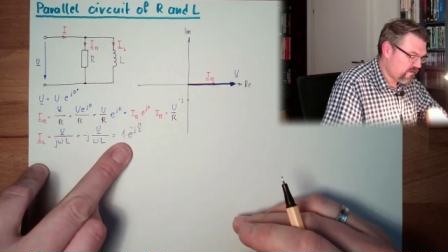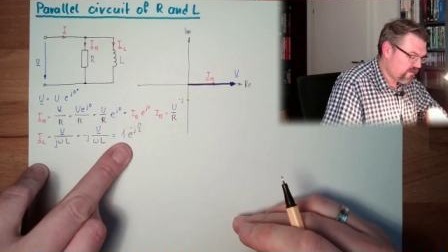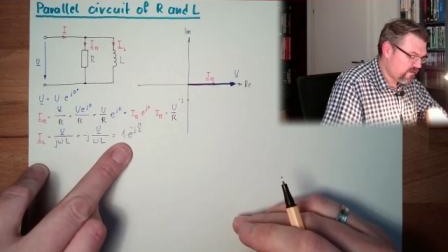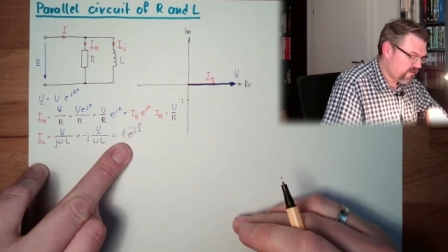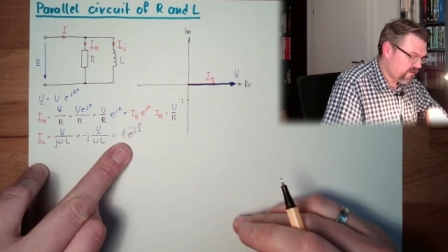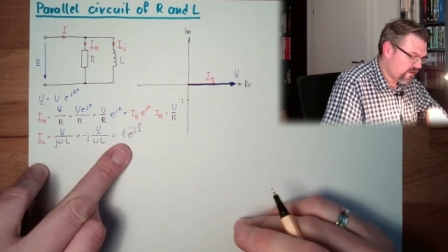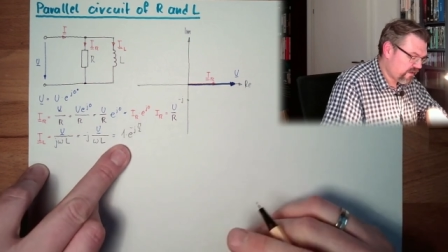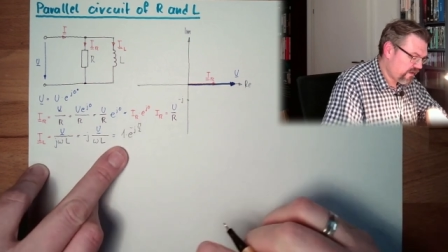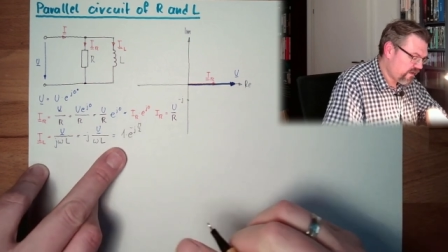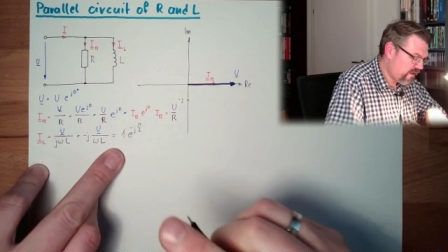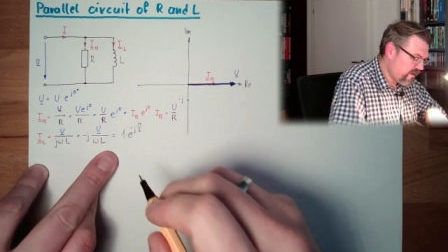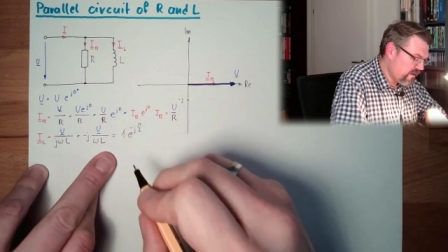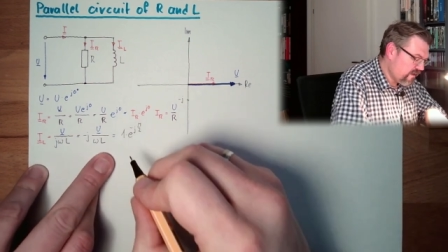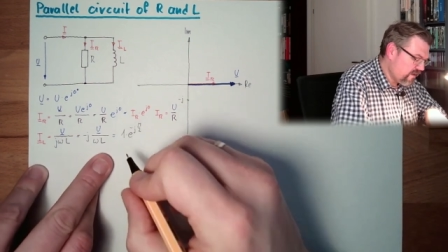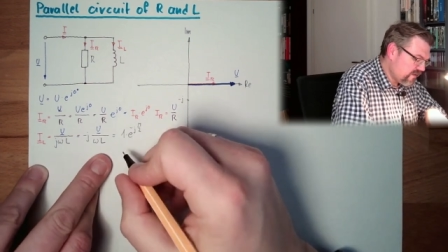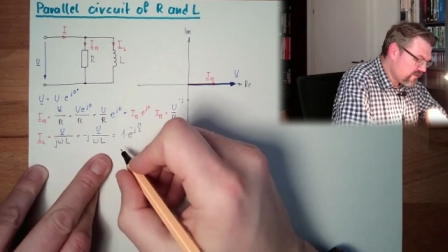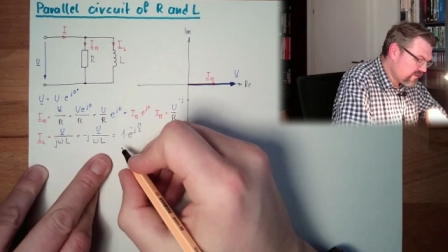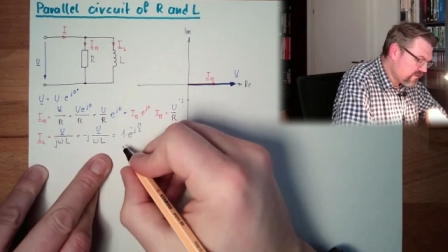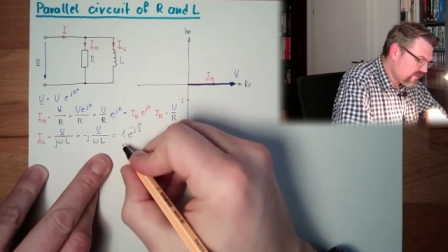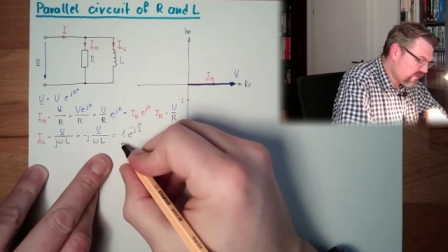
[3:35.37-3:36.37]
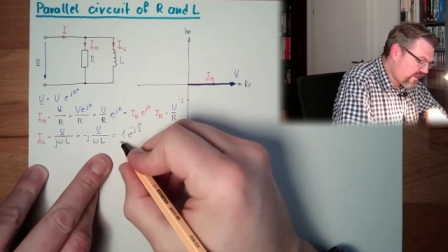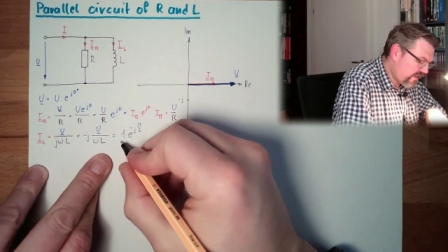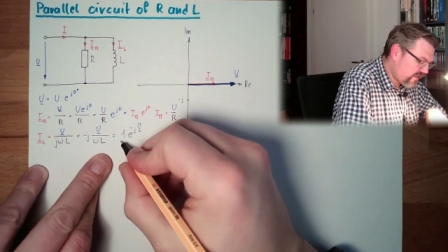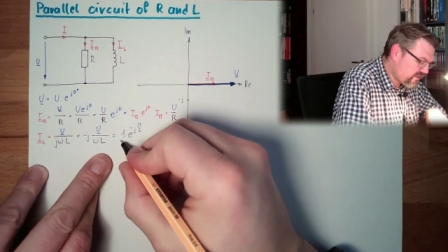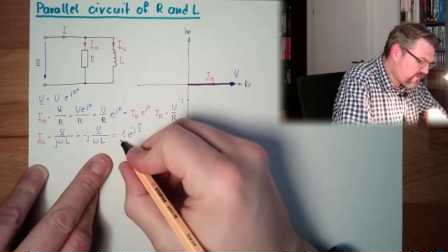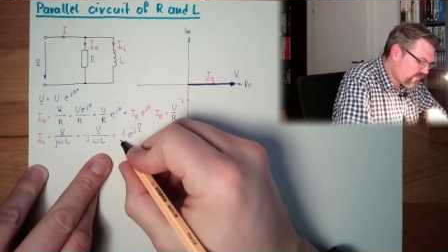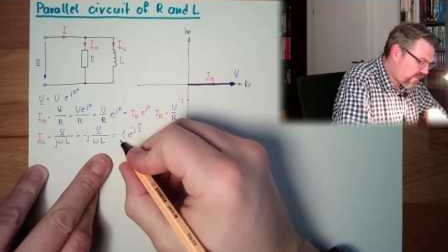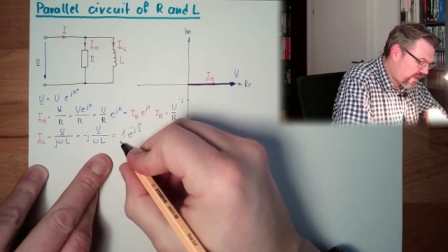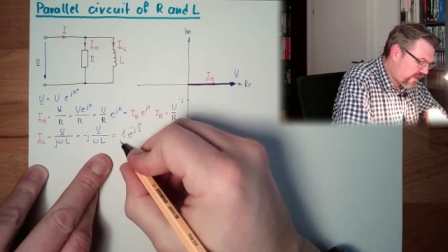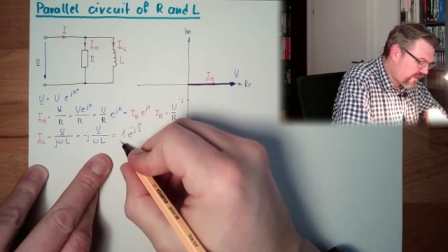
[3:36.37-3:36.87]
Okay, so that's
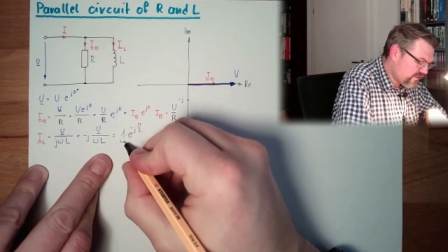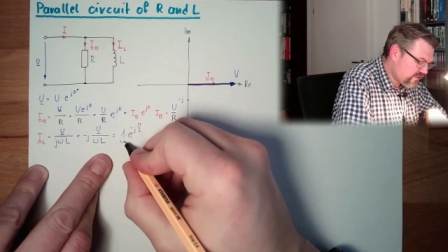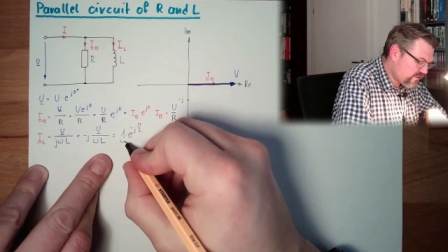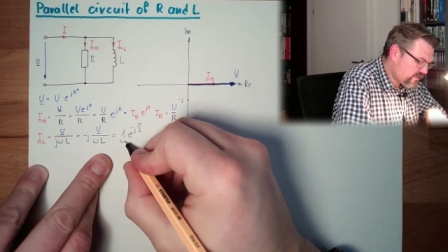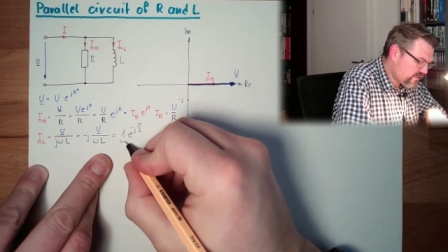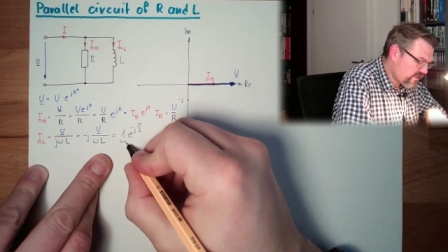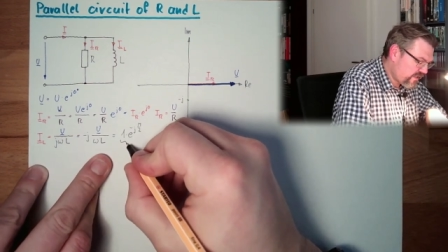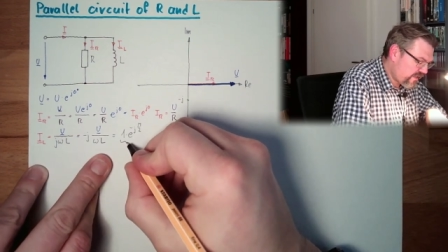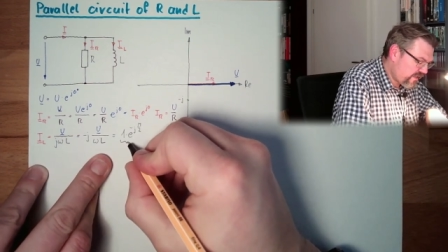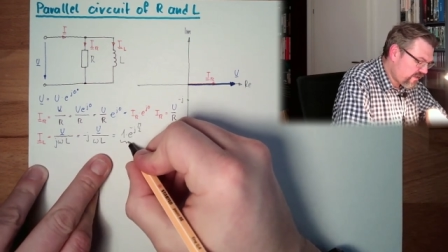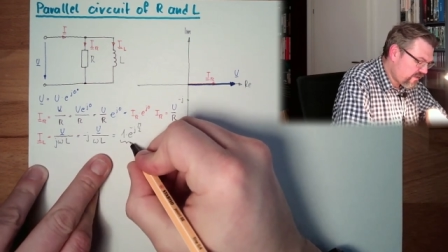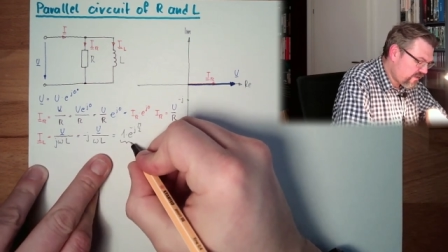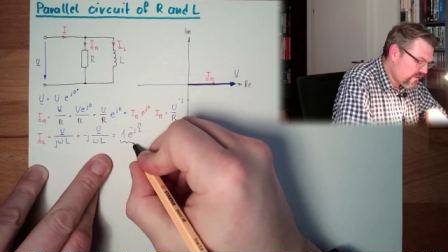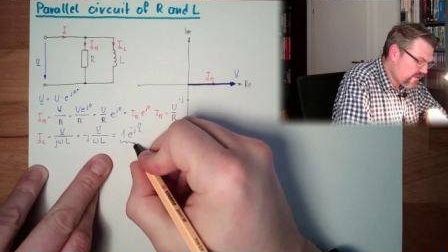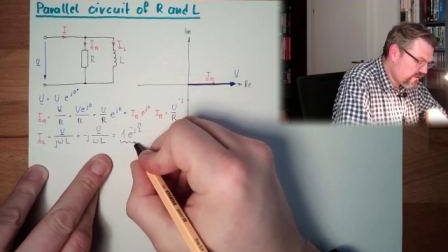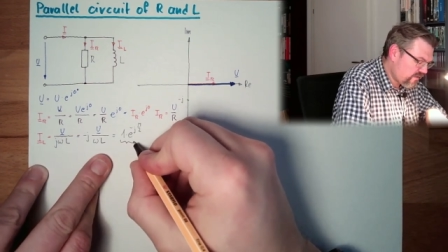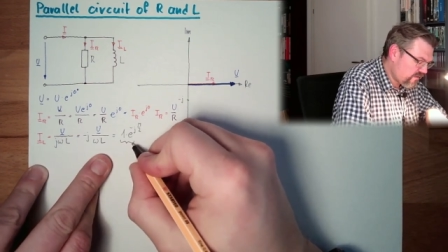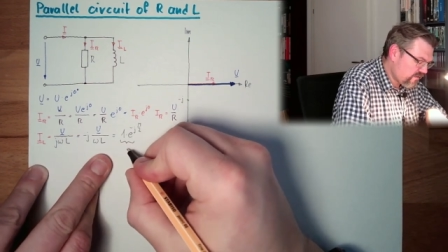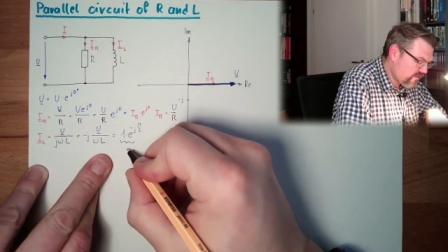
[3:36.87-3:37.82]
minus j here.